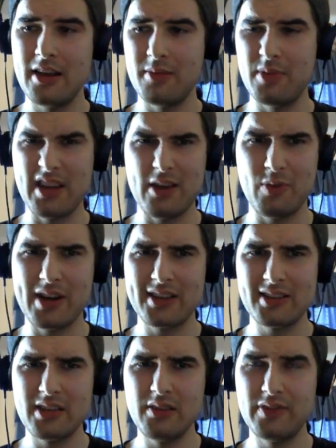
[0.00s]
But yeah, when I
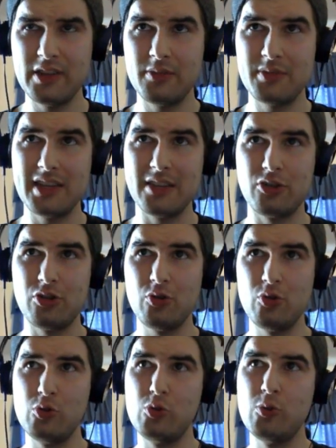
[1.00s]
see films that
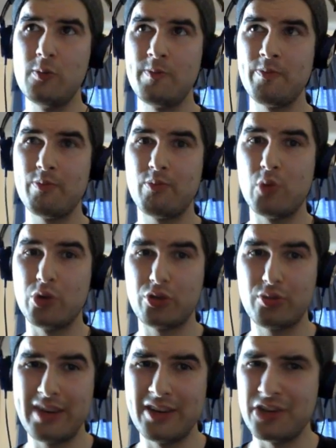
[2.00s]
do
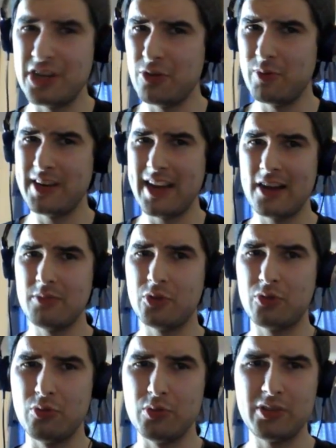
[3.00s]
portray genuine animal
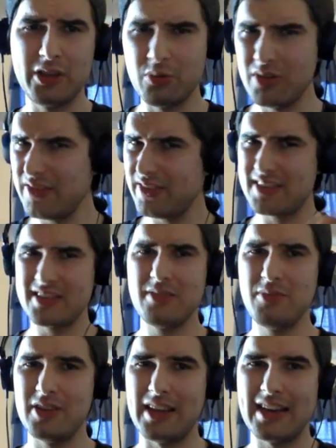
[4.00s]
cruelty, or even
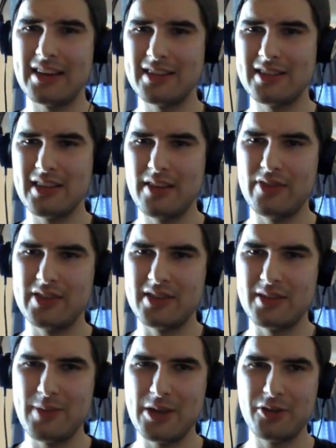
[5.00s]
simulated, if it's
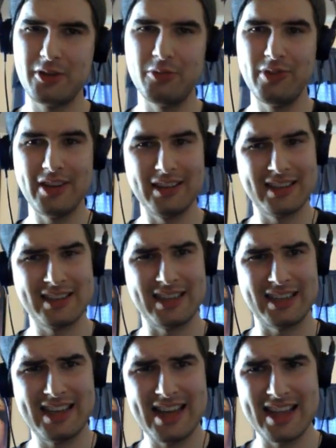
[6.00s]
especially
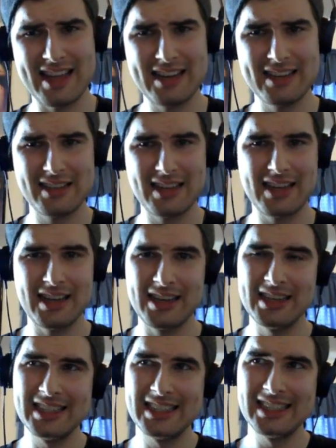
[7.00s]
realistic, yeah, that's a
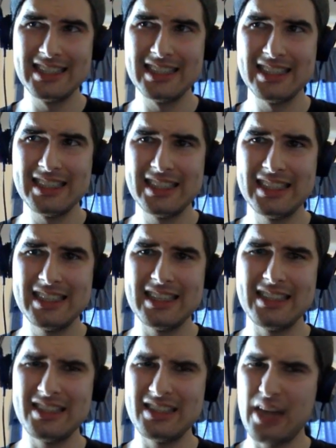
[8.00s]

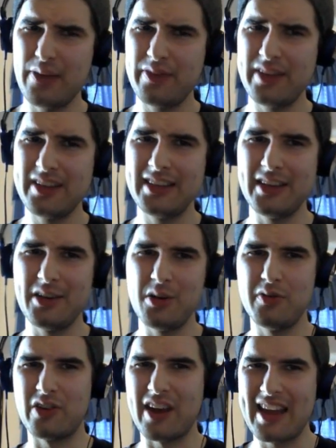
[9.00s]
tough thing to get
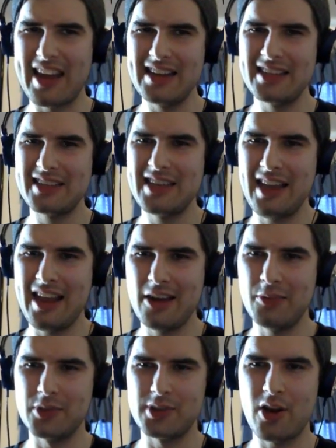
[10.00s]
over. I hate seeing
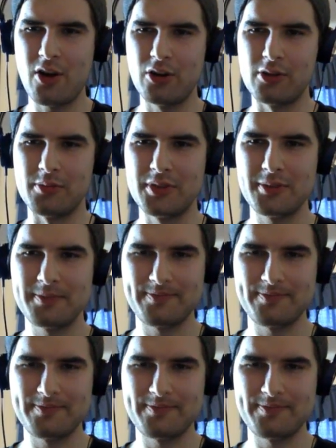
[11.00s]
animals harmed.